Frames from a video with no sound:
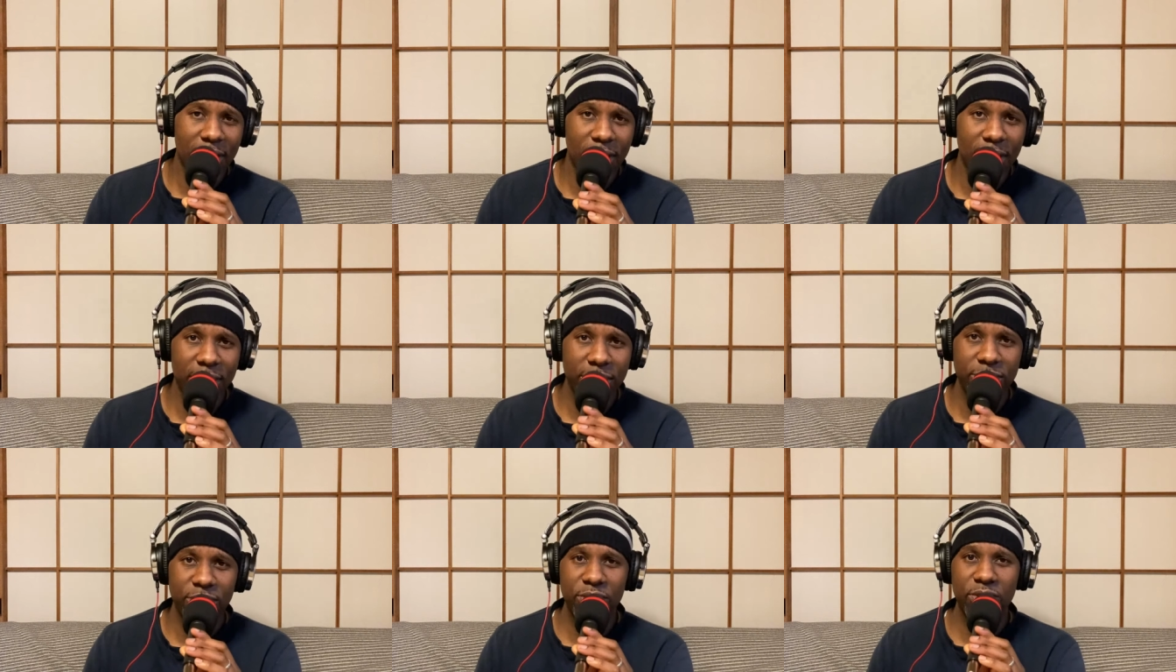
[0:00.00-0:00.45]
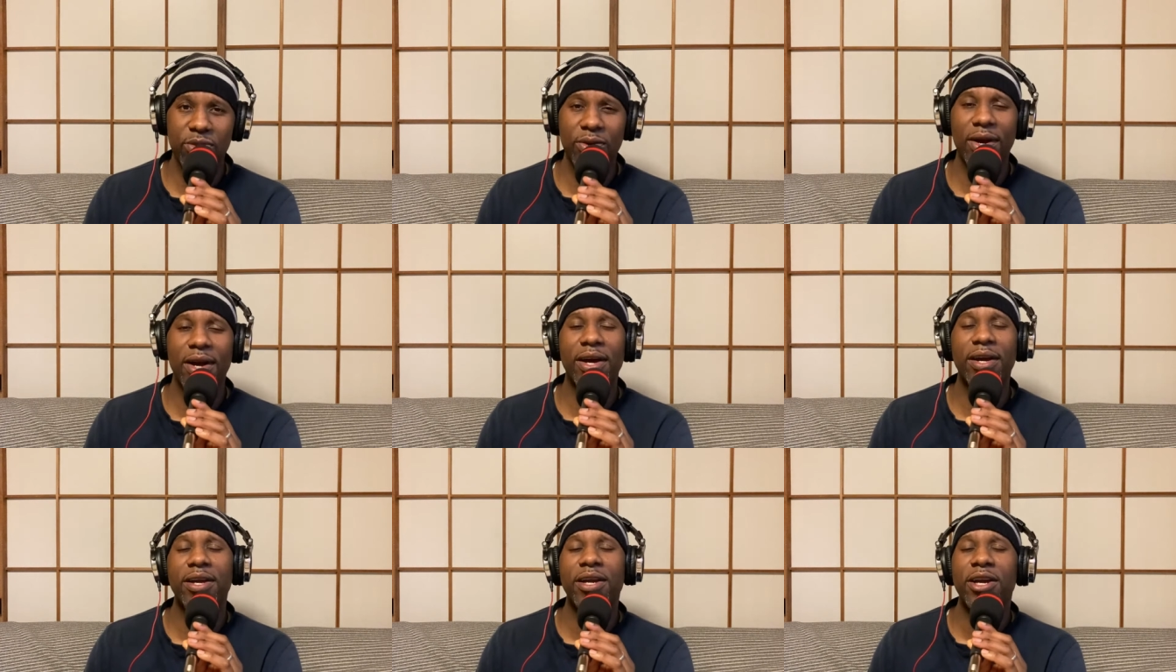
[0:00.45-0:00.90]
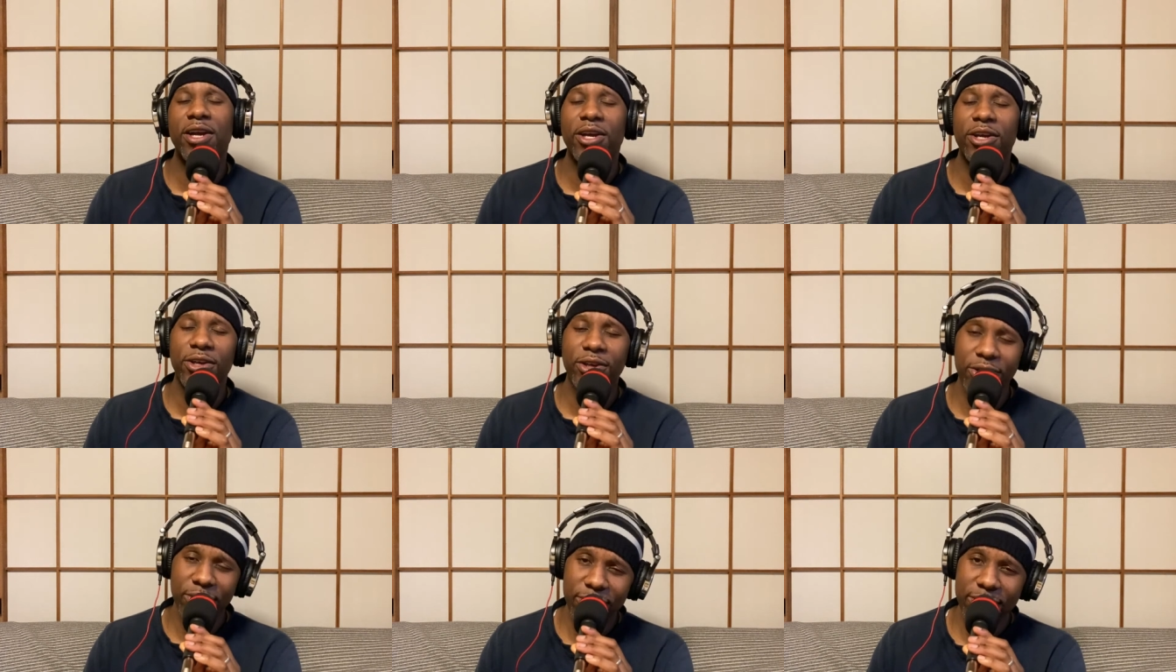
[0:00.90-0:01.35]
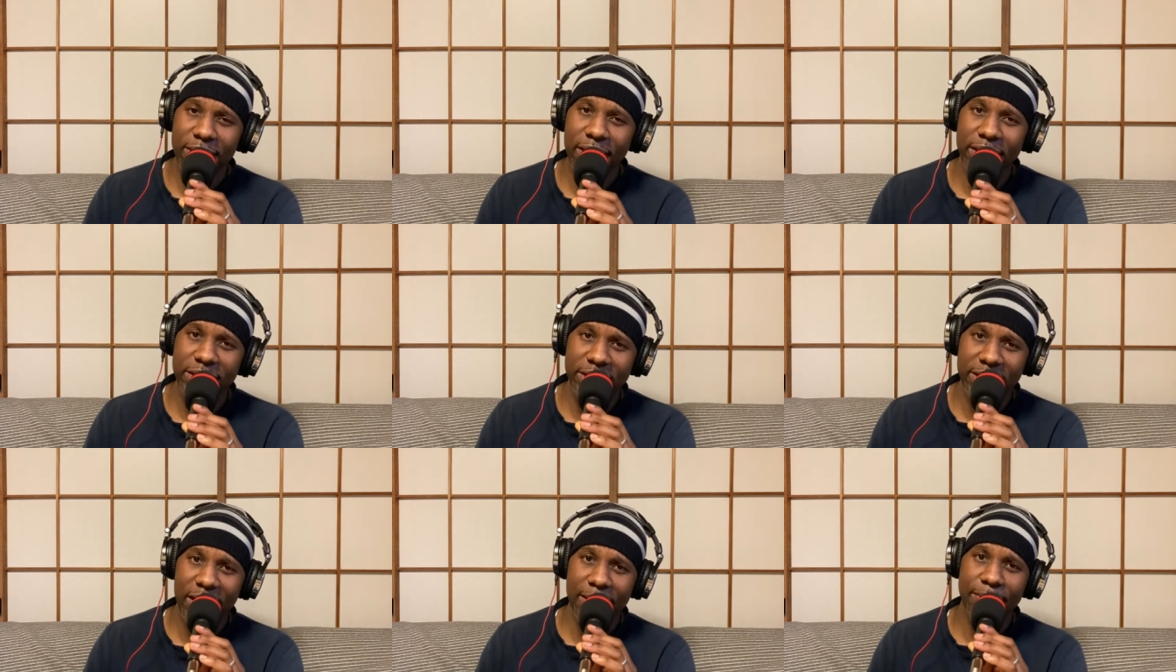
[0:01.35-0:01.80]
hard you try, you're
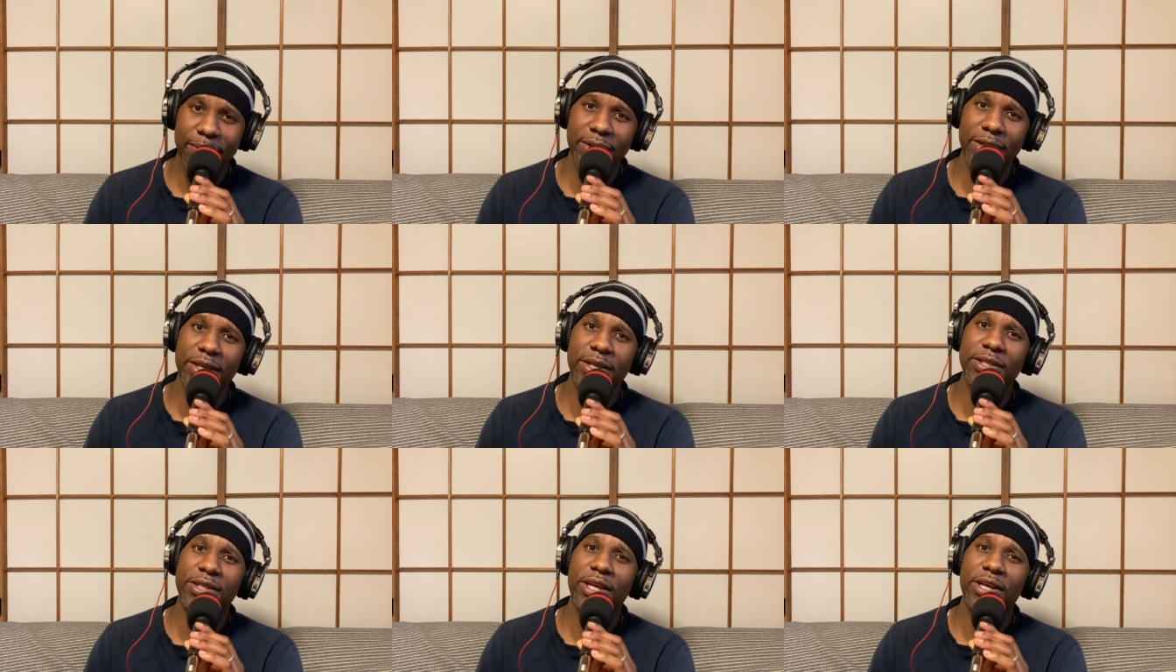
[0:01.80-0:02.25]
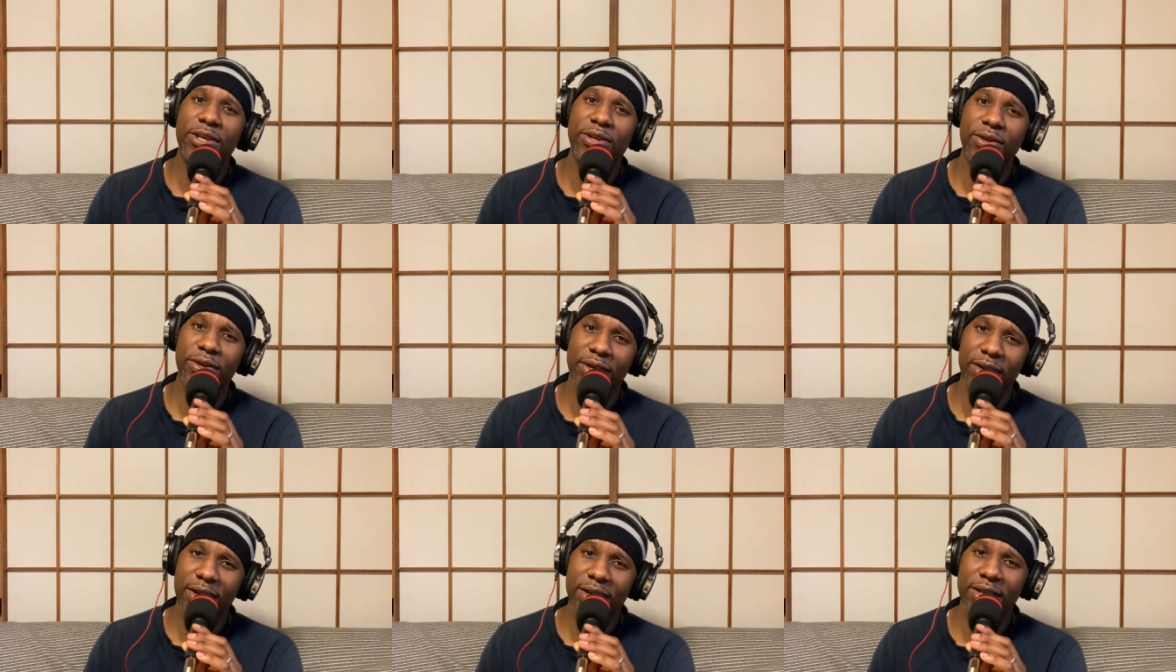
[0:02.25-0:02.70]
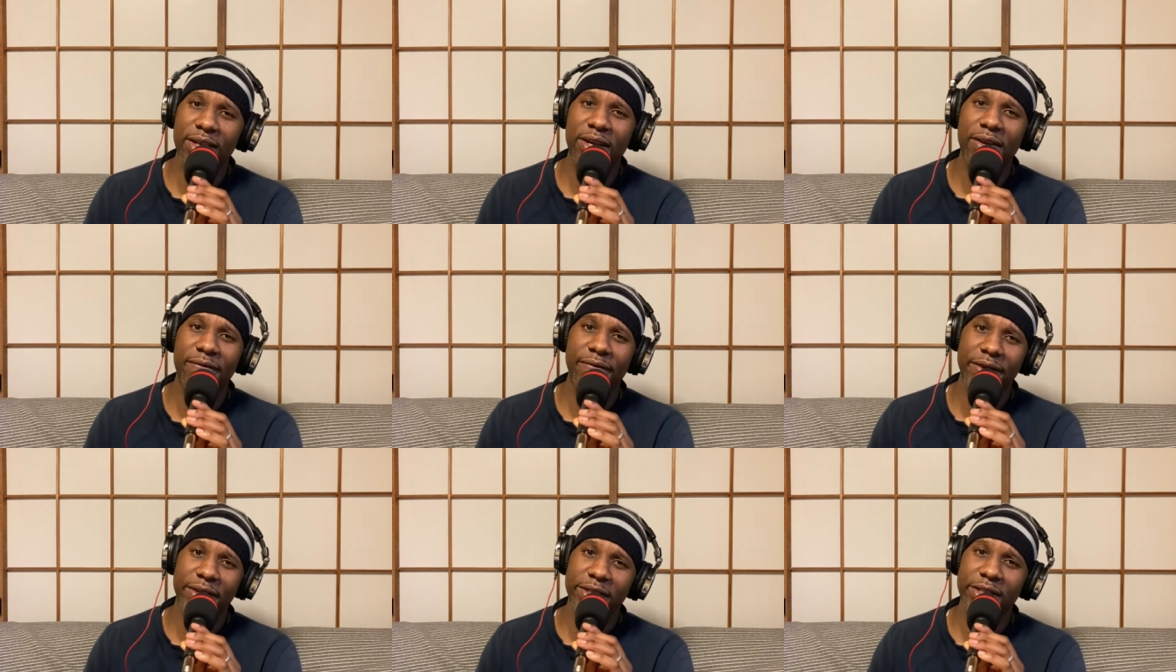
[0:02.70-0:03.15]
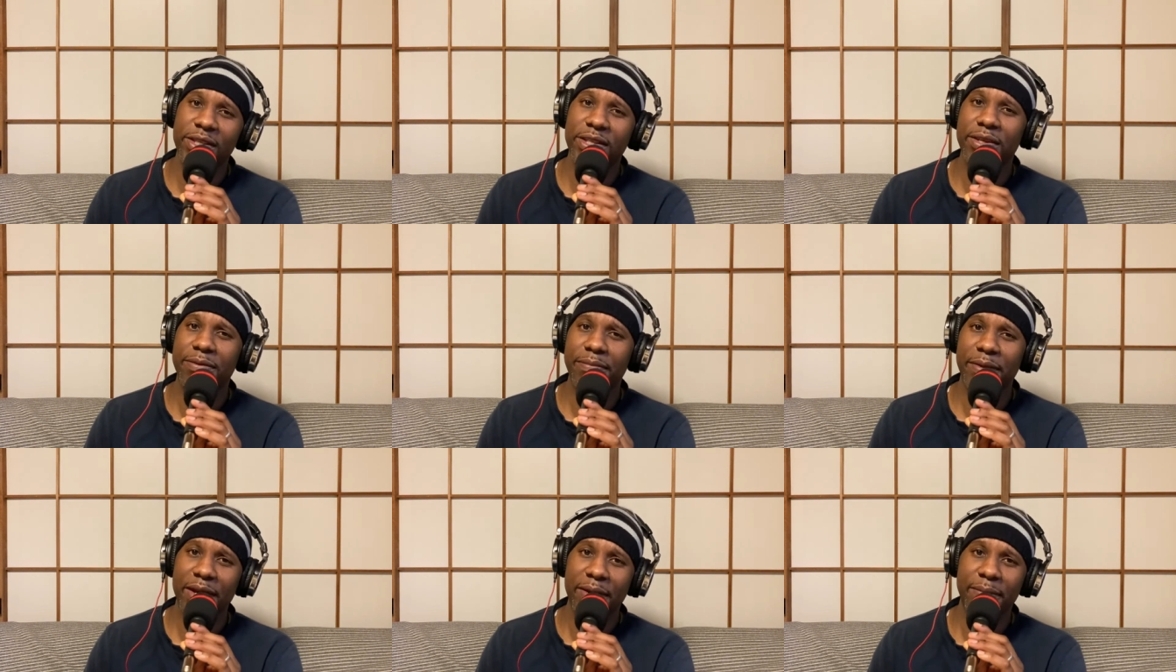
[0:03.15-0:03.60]
not Japanese and you're gonna
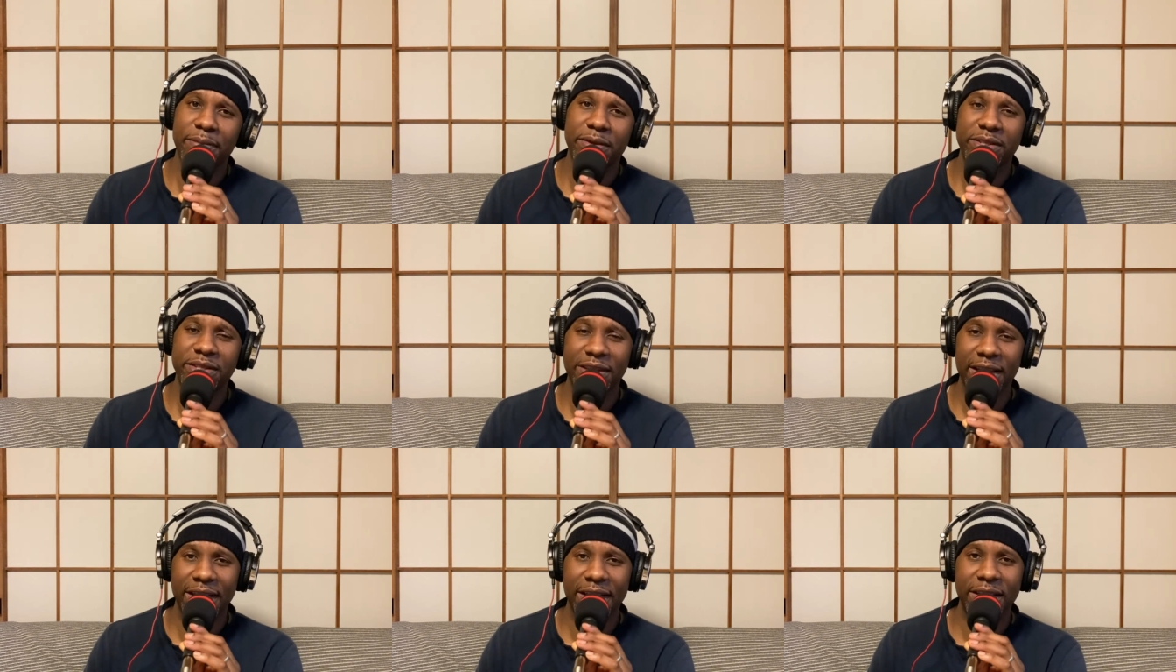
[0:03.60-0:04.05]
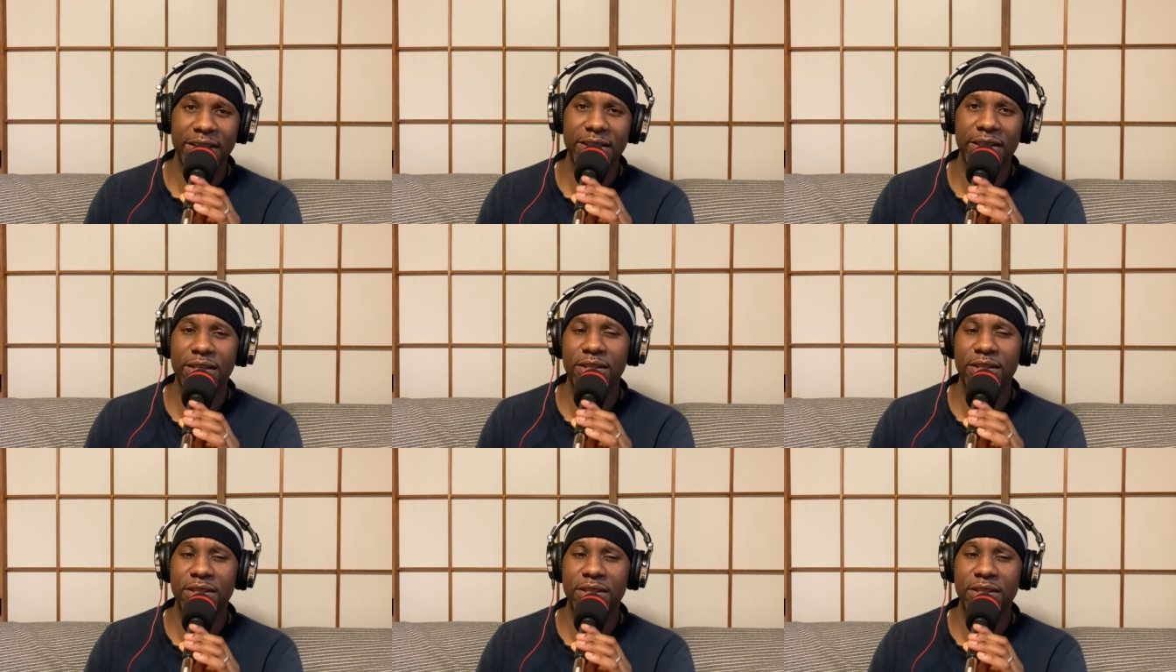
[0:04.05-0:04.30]
eventually make mistakes.